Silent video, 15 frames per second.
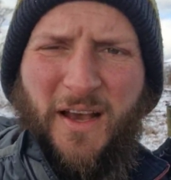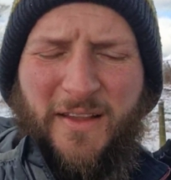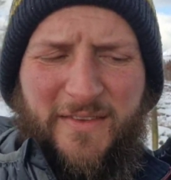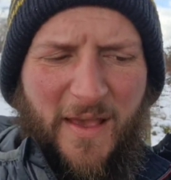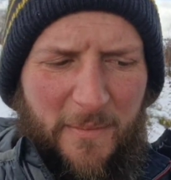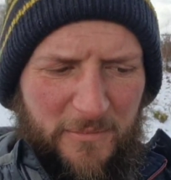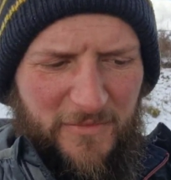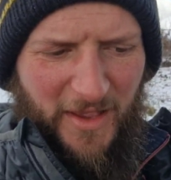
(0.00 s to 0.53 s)

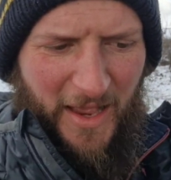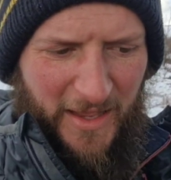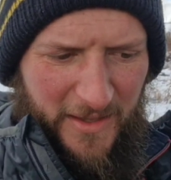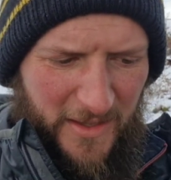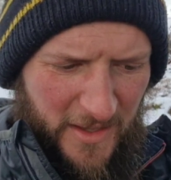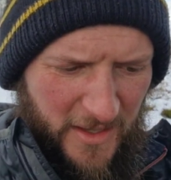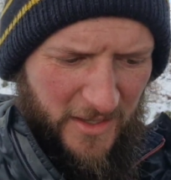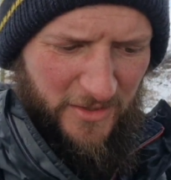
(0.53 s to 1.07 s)
attempt
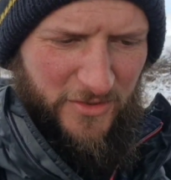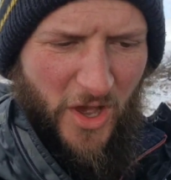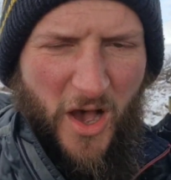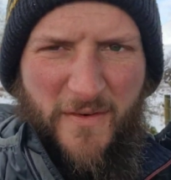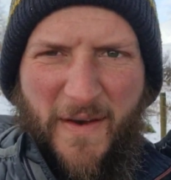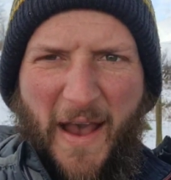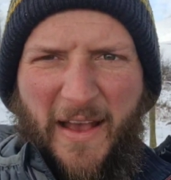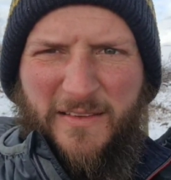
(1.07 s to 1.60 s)
at sort
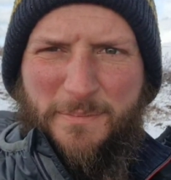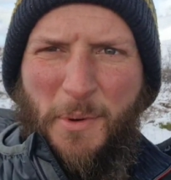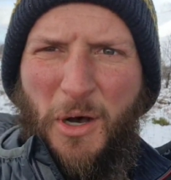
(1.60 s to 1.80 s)
of arse